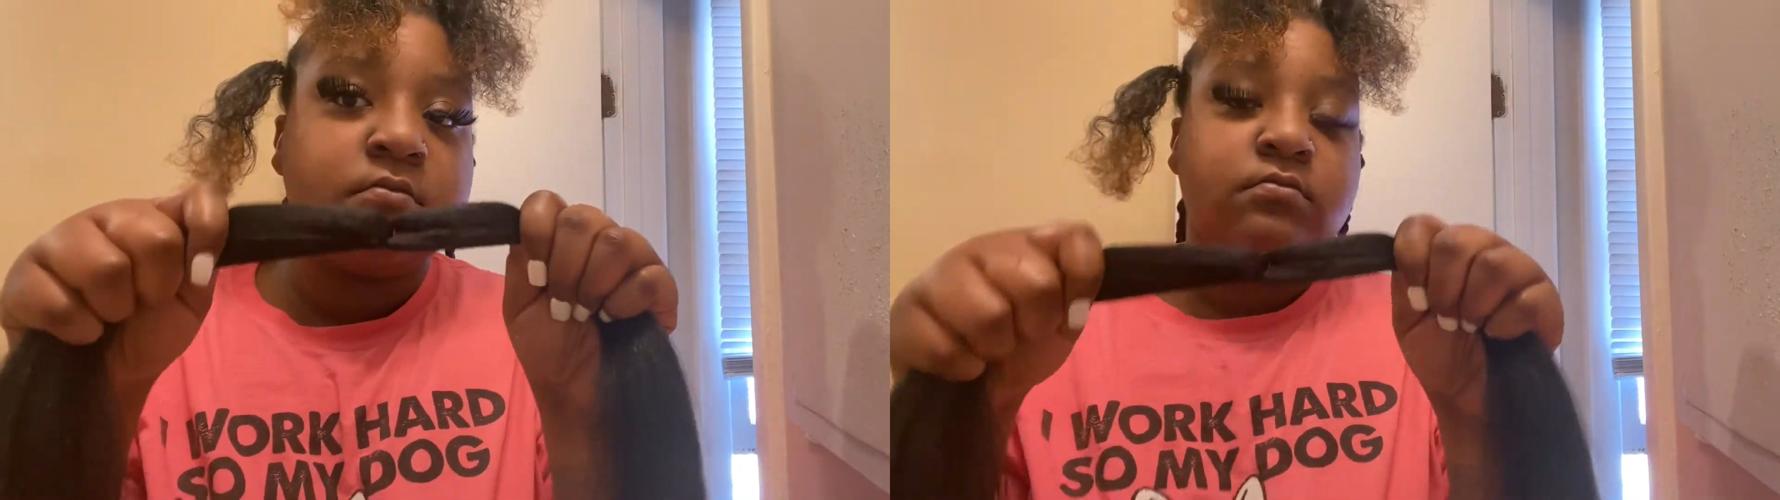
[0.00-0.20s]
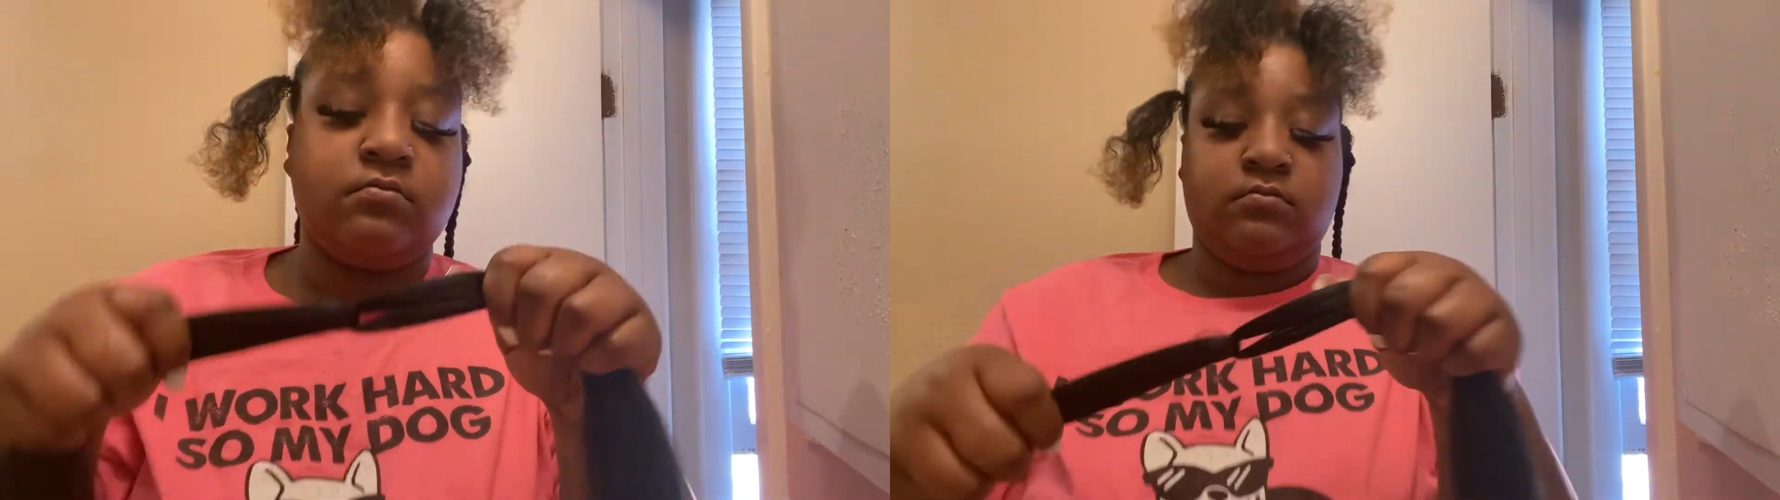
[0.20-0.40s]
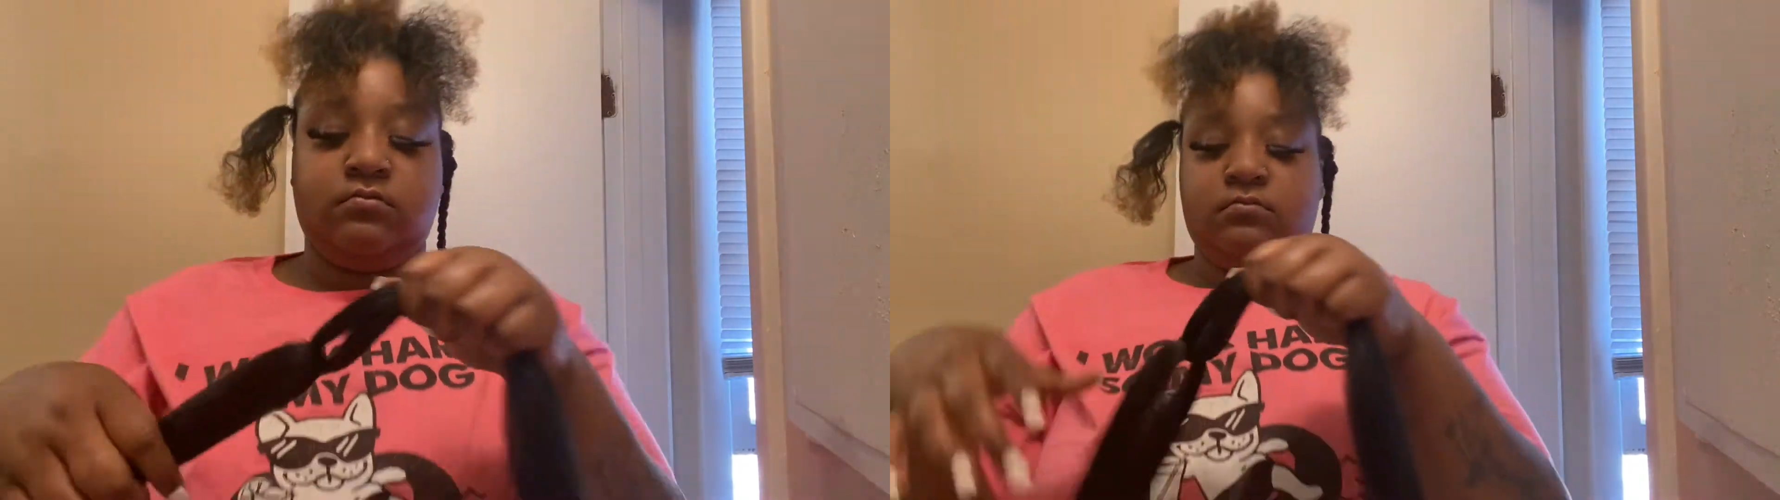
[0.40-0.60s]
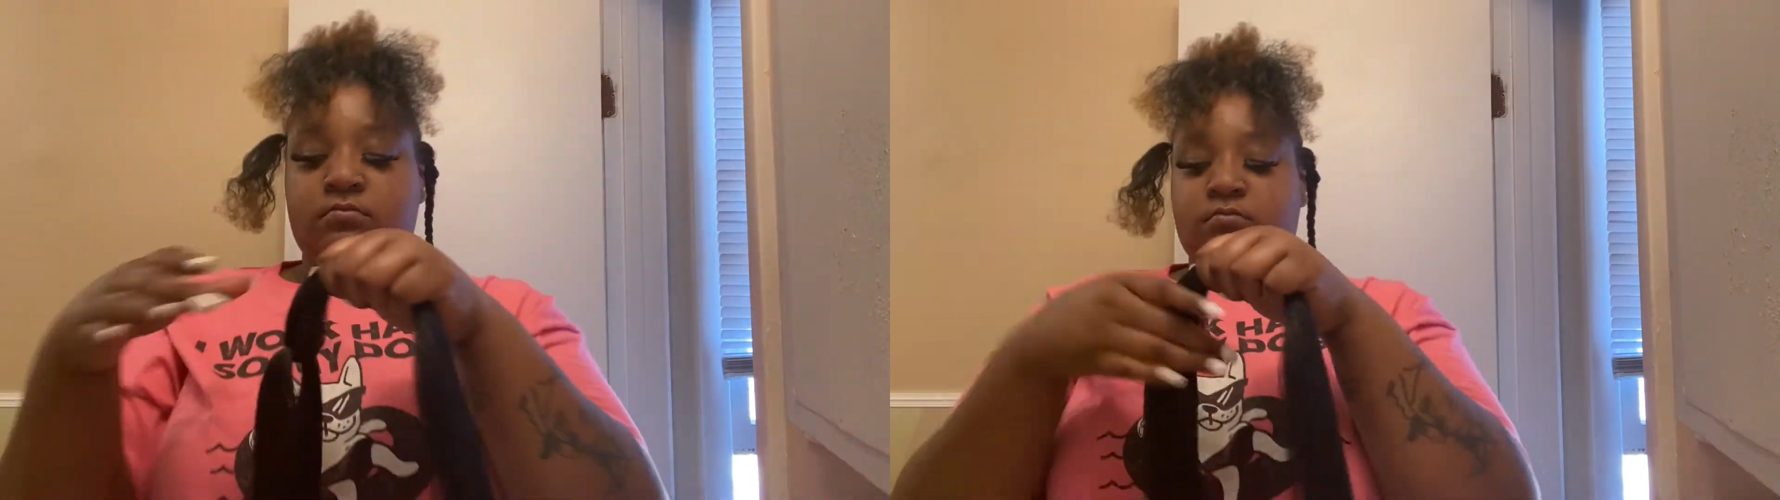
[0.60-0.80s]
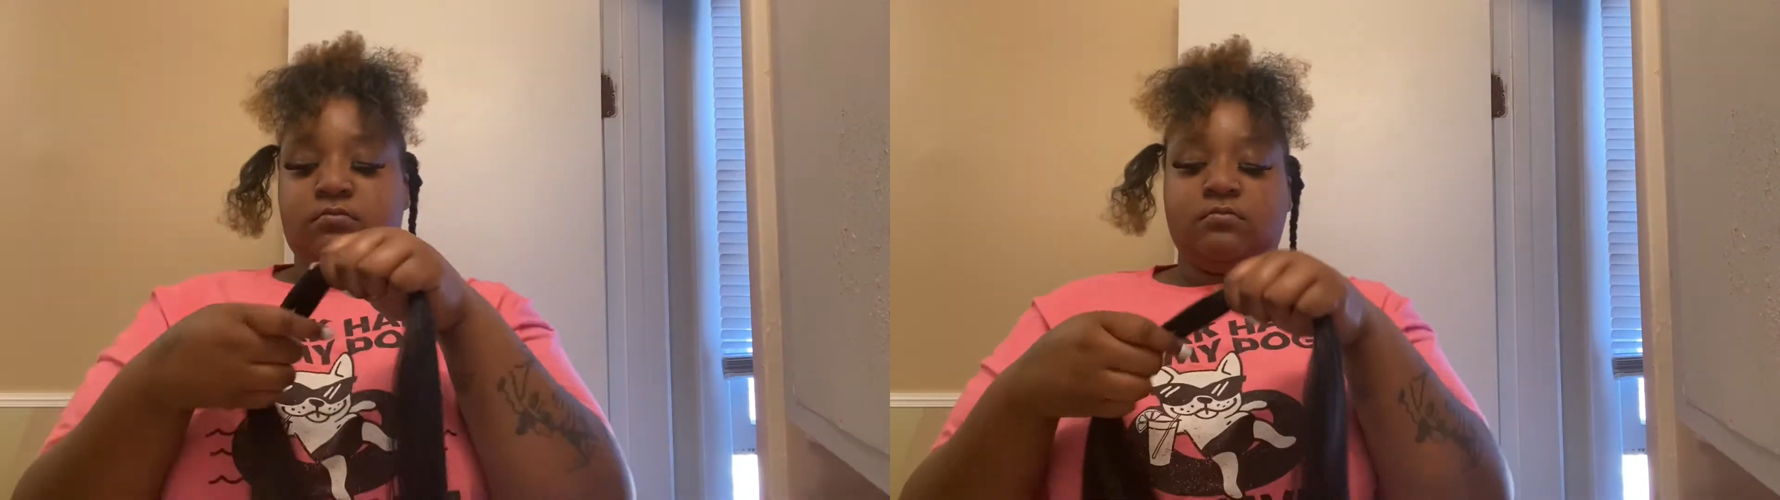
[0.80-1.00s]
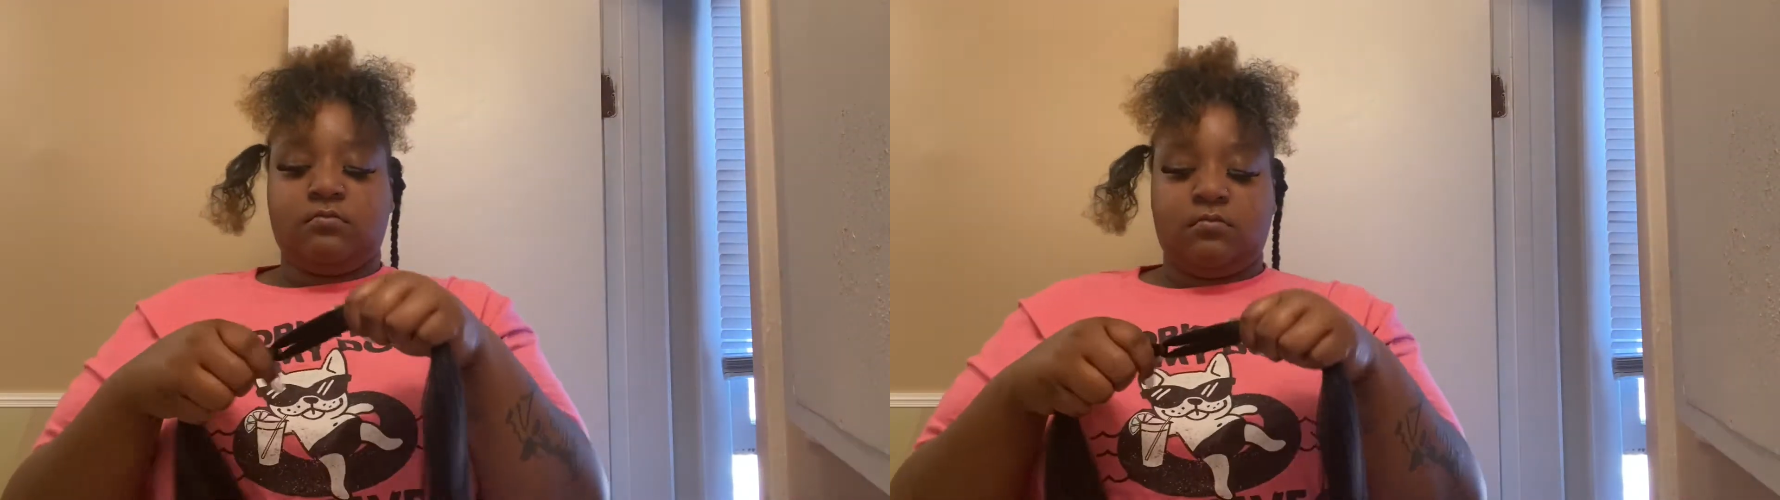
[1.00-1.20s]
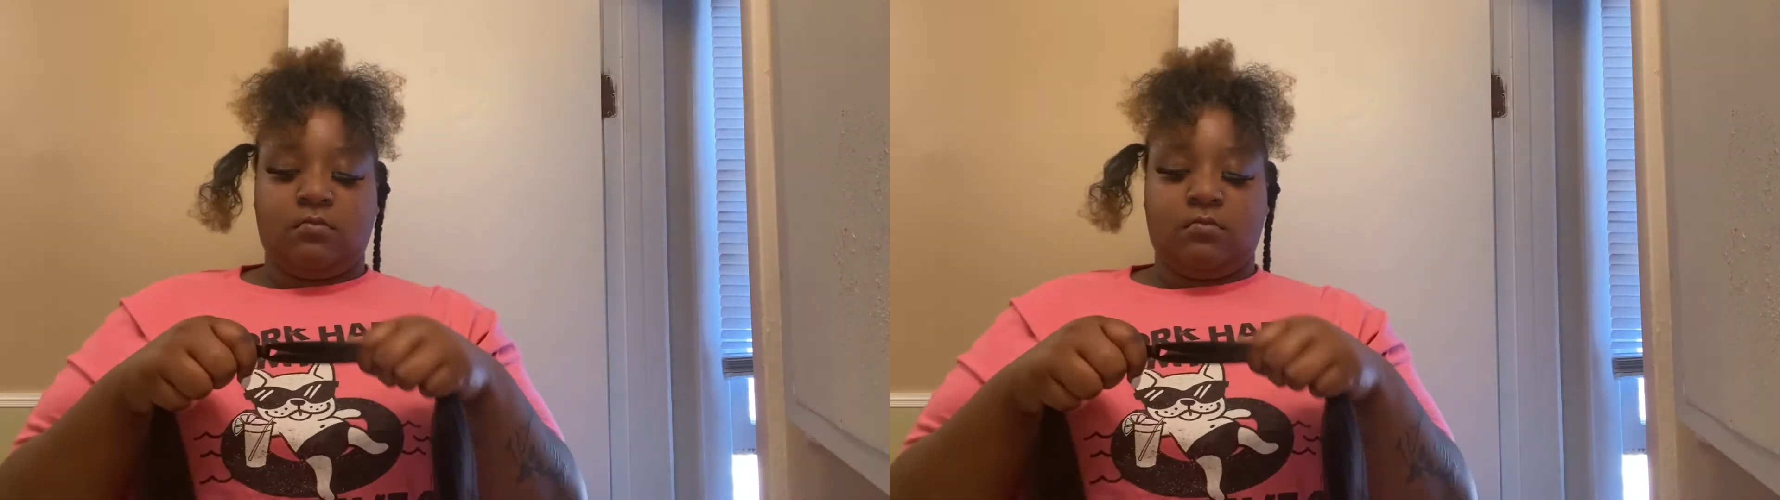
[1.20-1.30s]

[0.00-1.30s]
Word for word: See them loops, girl.